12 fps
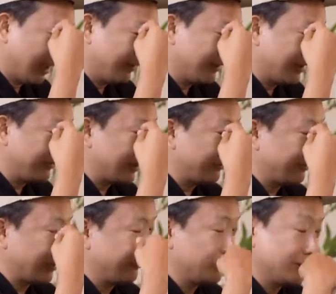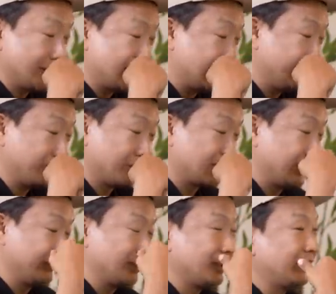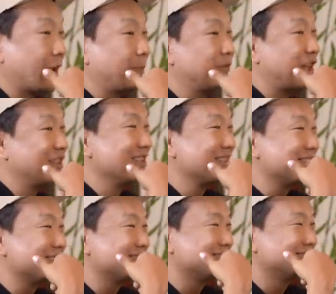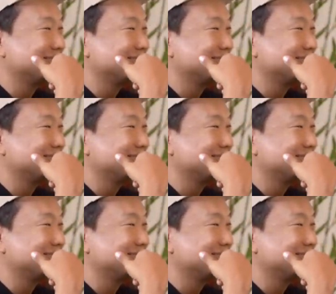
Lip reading: Have I ever received or given a lap dance?